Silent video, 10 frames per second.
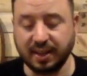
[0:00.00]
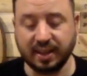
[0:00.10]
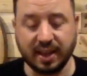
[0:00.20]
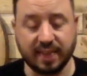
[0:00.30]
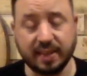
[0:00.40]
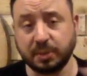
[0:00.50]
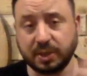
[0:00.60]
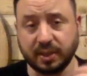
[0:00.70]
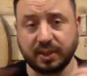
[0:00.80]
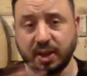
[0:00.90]
And then we're
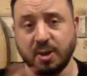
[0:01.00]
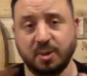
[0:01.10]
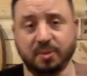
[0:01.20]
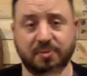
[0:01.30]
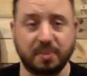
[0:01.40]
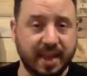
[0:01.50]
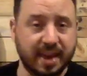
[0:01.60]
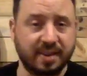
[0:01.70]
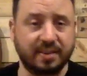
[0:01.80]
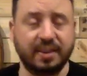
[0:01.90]
going to go from
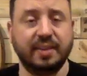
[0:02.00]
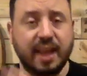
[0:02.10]
there. And